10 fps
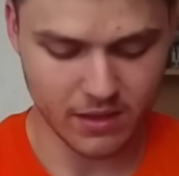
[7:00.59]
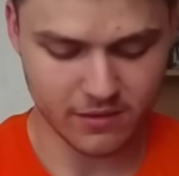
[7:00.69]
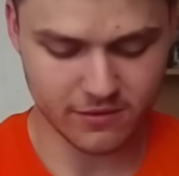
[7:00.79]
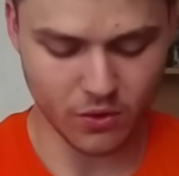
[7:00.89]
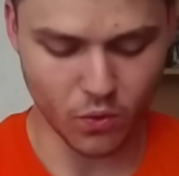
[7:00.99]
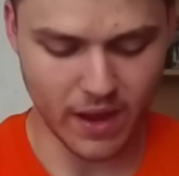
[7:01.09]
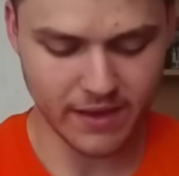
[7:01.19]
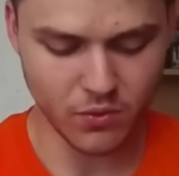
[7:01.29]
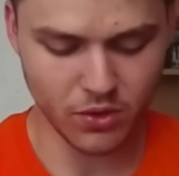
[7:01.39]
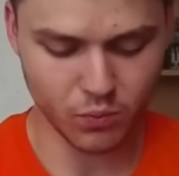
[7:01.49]
So I
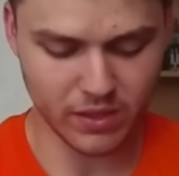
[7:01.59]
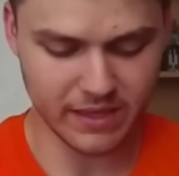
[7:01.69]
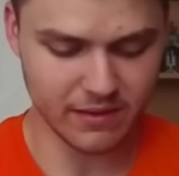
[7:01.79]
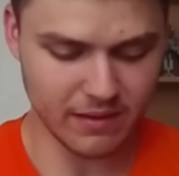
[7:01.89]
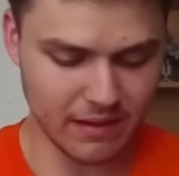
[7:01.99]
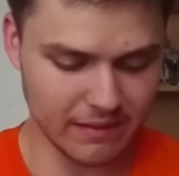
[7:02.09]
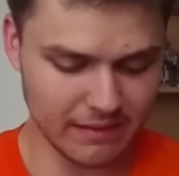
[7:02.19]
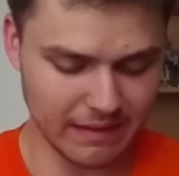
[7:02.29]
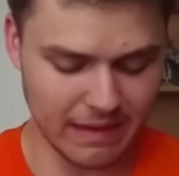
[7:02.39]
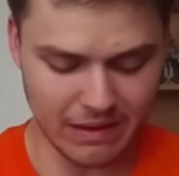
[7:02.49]
don't really...
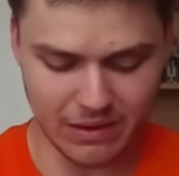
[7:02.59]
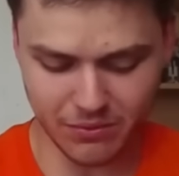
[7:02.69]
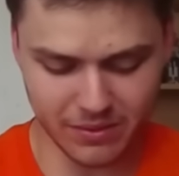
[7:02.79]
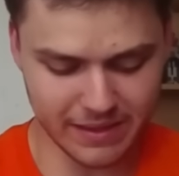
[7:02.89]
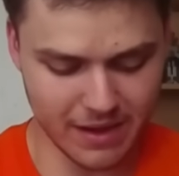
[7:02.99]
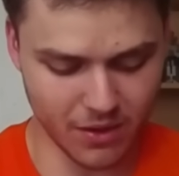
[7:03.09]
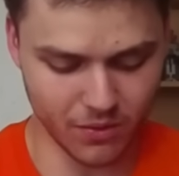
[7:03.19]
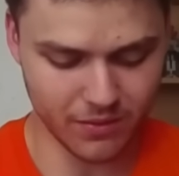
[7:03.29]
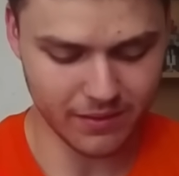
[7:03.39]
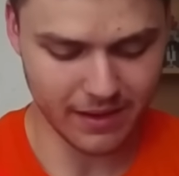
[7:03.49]
I don't really
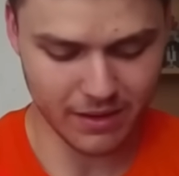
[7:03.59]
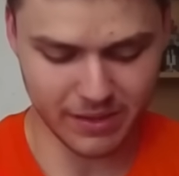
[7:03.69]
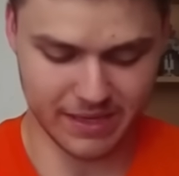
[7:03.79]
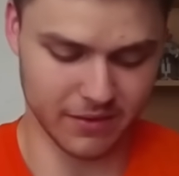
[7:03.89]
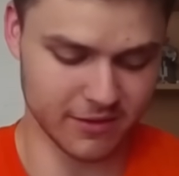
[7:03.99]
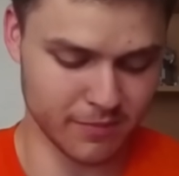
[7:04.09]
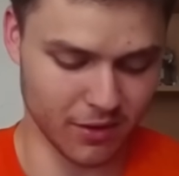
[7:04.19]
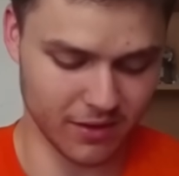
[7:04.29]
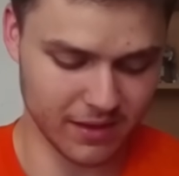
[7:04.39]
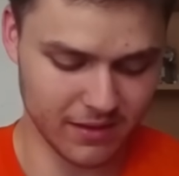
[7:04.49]
know how we kill a
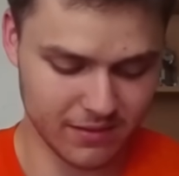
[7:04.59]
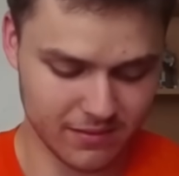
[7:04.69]
Sparky.